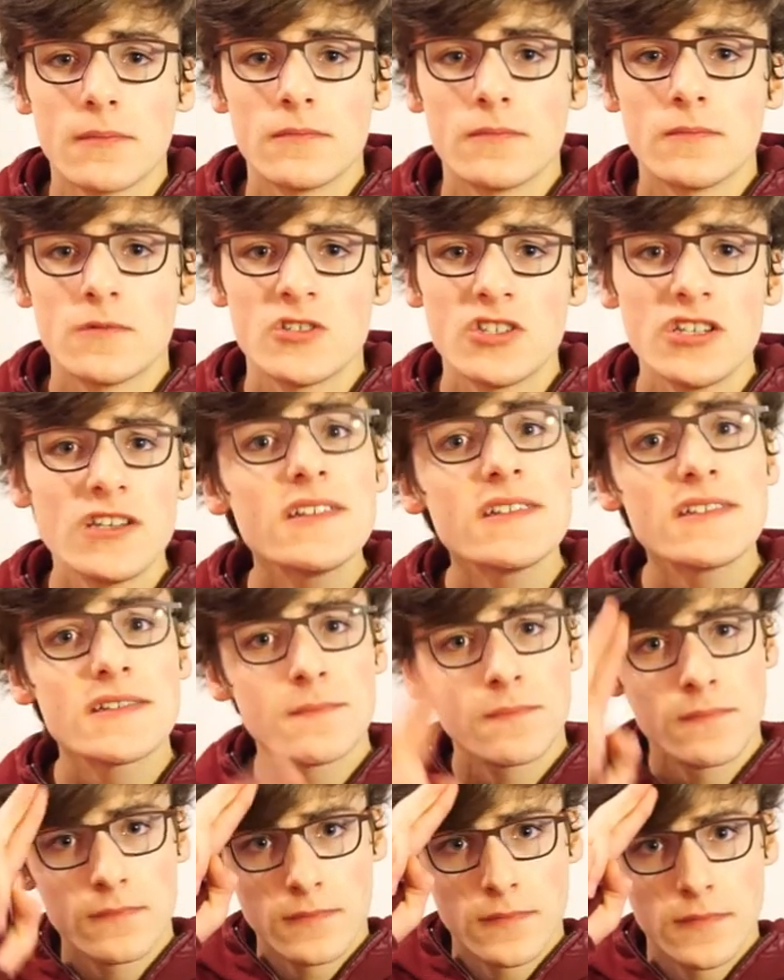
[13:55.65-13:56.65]
Cheers,
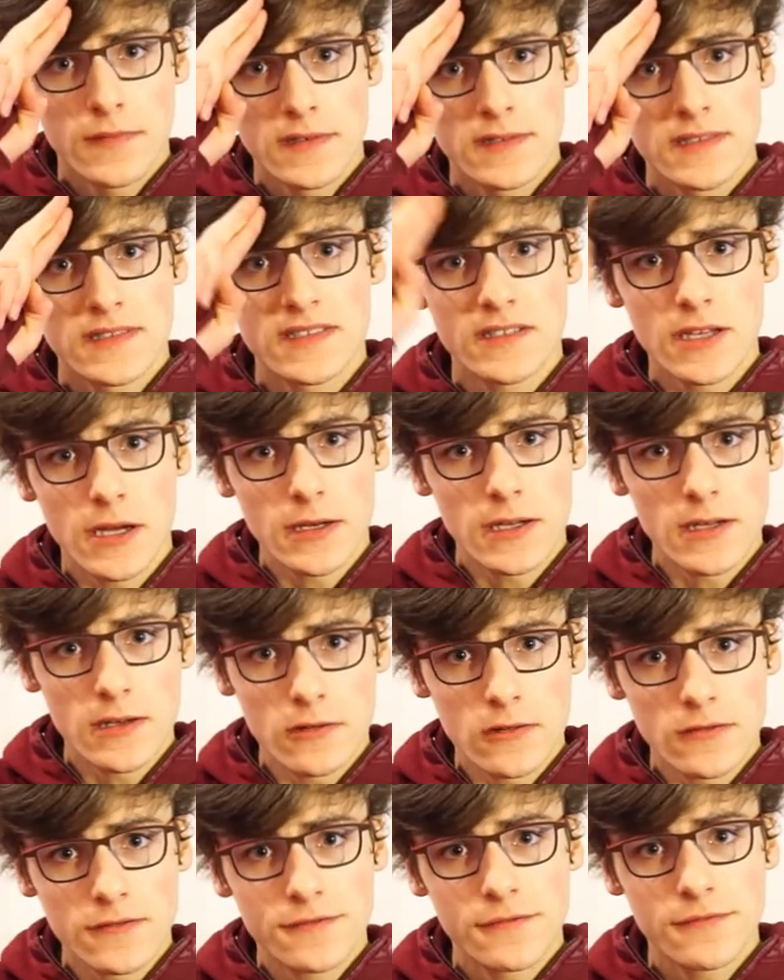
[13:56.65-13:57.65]
signing
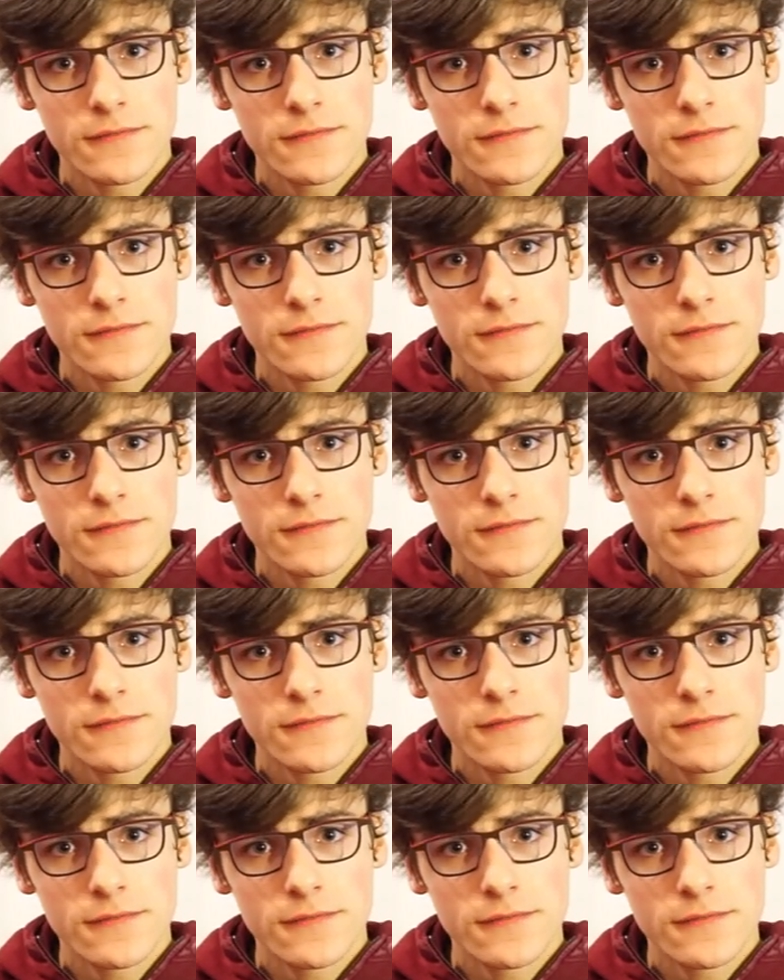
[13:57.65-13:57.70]
off.